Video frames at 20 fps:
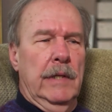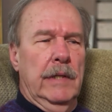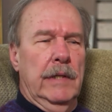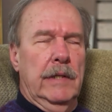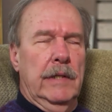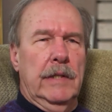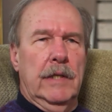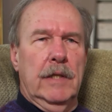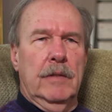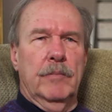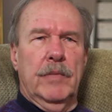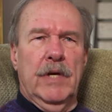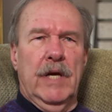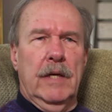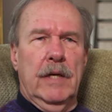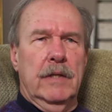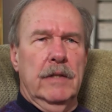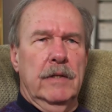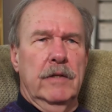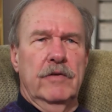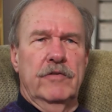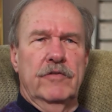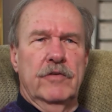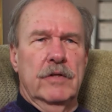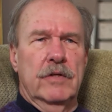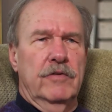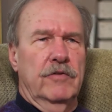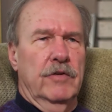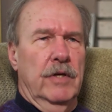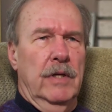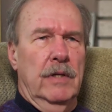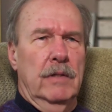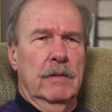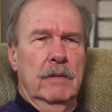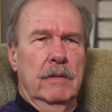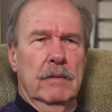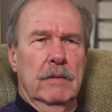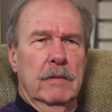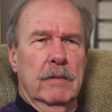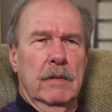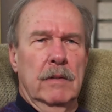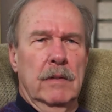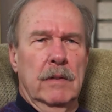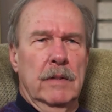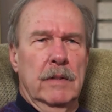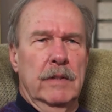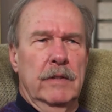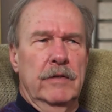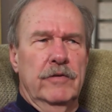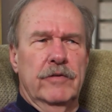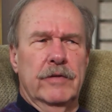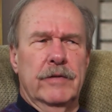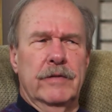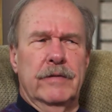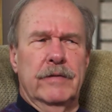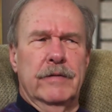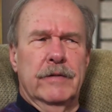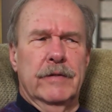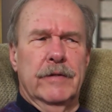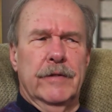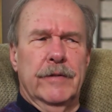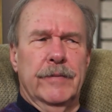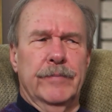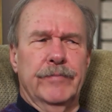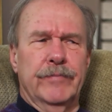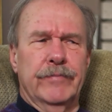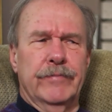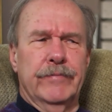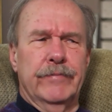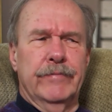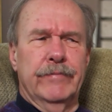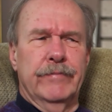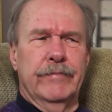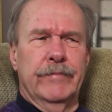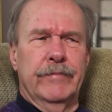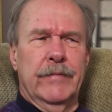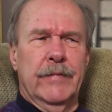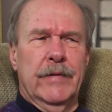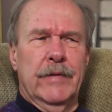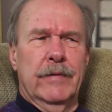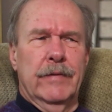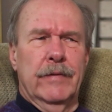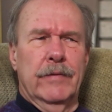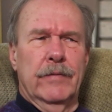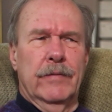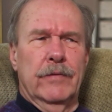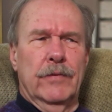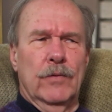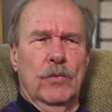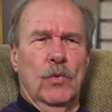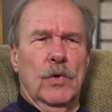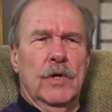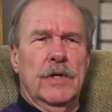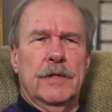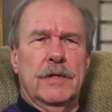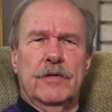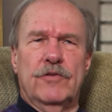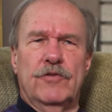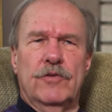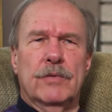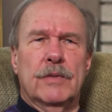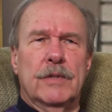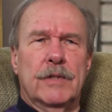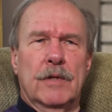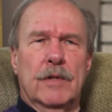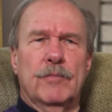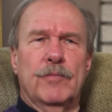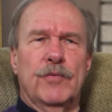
he came back and he said, John, he said, uh, the, the work that you had done